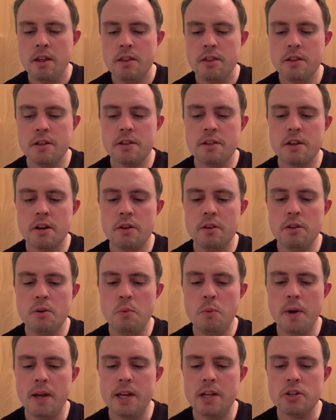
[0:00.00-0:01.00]
"that though the
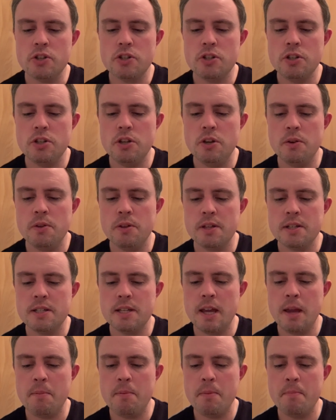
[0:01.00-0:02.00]
witch knew the
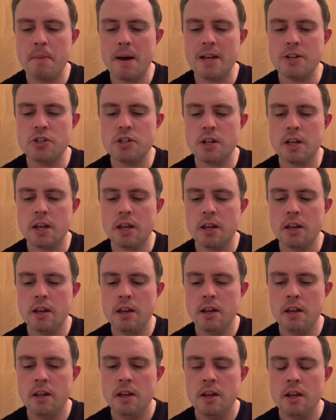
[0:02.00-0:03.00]
deep magic,
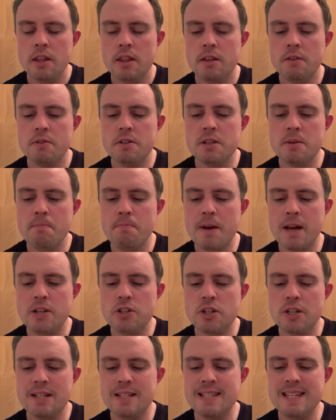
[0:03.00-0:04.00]
there is a
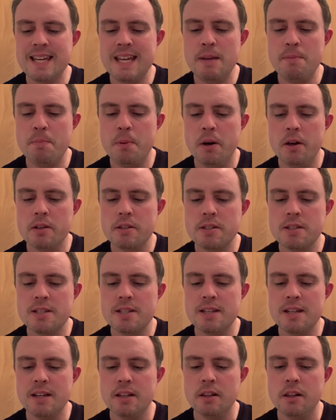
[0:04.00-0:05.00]
magic deeper
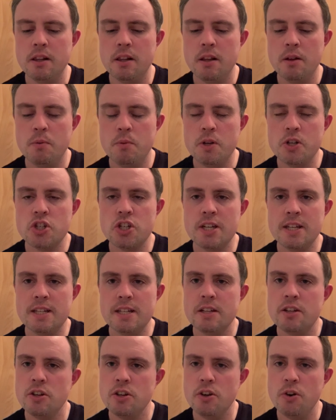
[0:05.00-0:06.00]
still which she
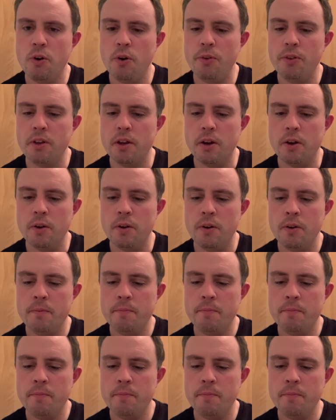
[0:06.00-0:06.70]
did not know.